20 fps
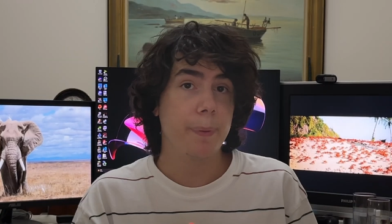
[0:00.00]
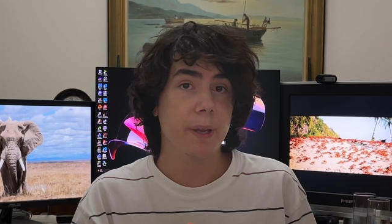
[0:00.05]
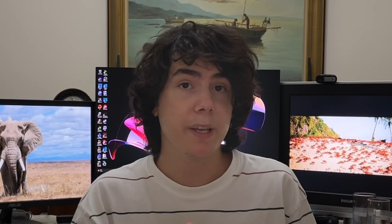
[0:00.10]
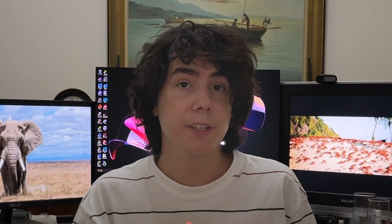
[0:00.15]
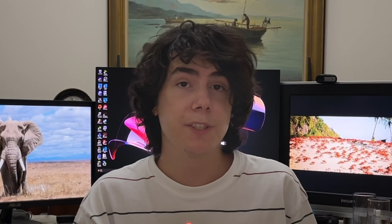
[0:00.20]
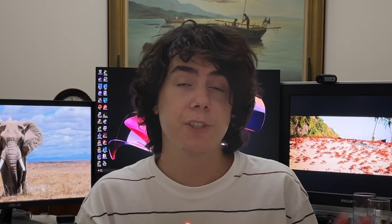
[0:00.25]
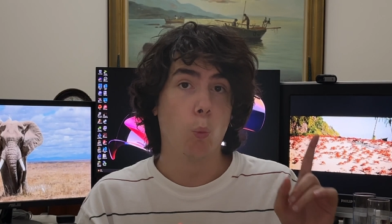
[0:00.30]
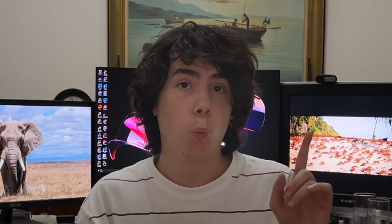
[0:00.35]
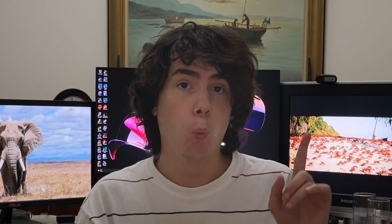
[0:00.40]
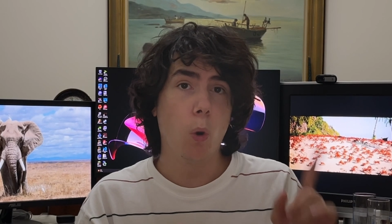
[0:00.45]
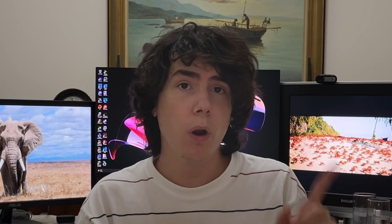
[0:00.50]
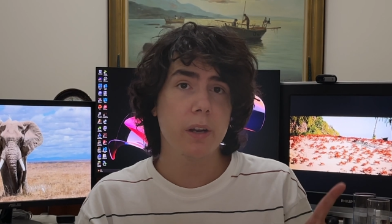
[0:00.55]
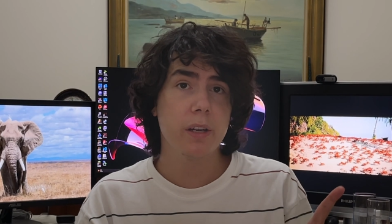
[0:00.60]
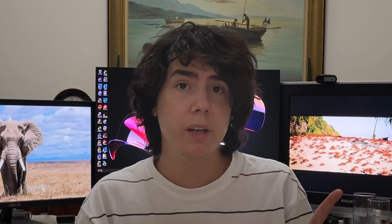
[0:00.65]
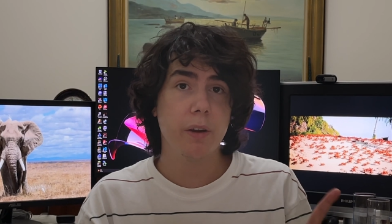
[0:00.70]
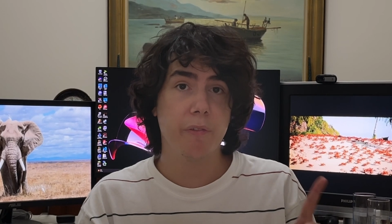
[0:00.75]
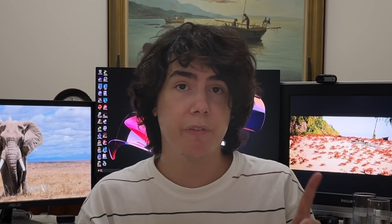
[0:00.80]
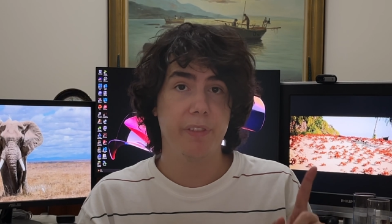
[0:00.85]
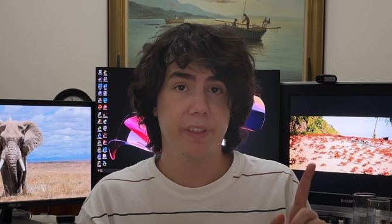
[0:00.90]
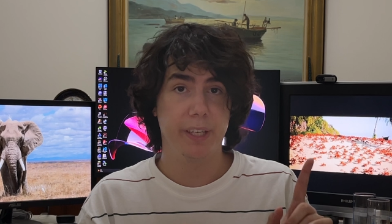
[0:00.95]
is one
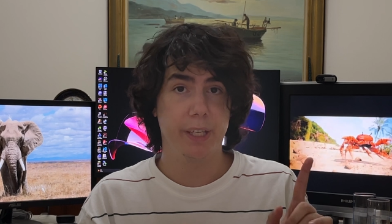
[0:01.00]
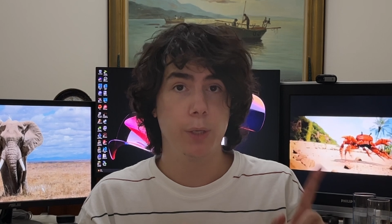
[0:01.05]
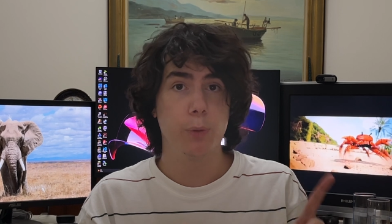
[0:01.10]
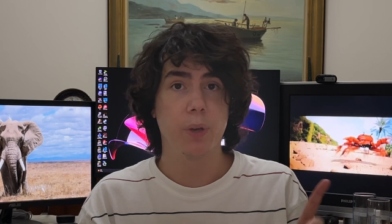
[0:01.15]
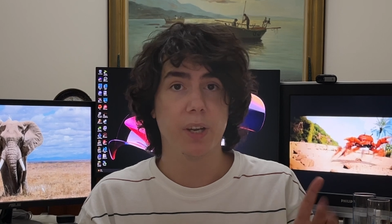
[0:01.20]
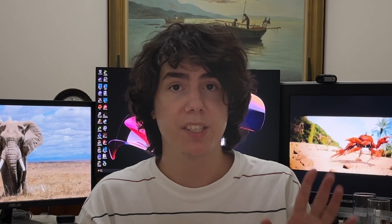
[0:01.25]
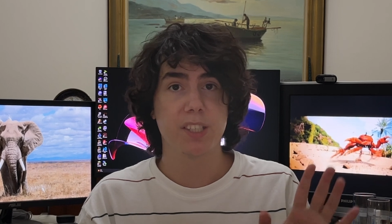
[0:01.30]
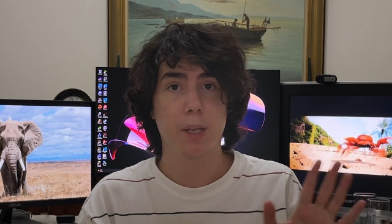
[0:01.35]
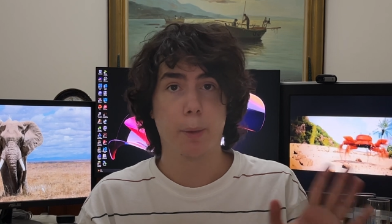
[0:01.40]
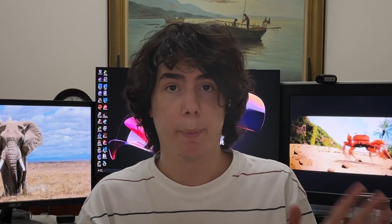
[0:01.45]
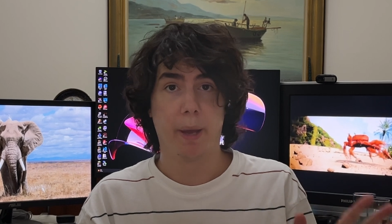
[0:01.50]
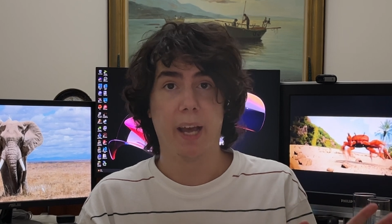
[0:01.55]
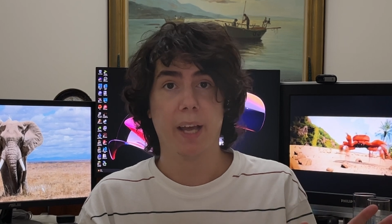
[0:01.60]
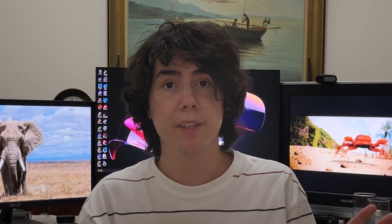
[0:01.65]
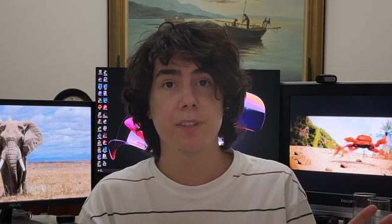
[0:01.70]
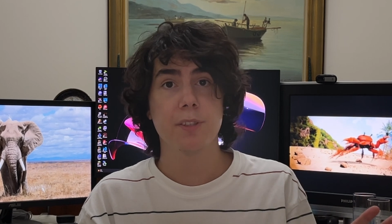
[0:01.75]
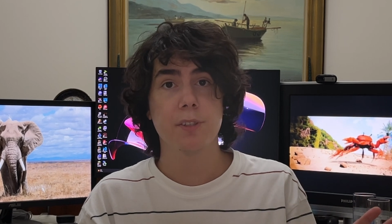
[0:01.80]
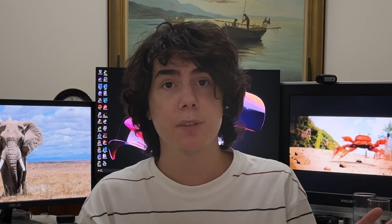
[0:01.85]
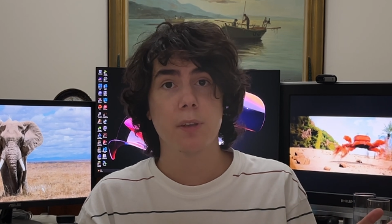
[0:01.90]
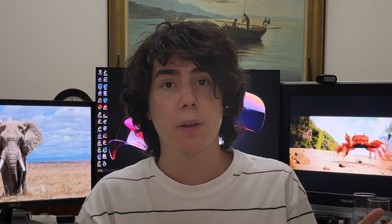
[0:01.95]
of the Unix
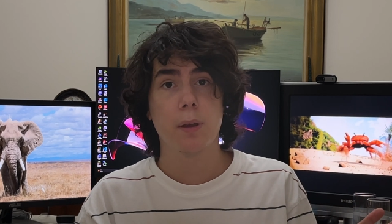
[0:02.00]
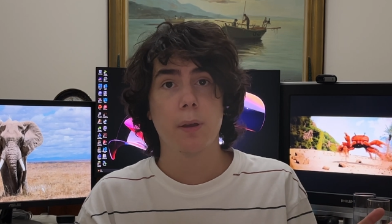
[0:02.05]
commands.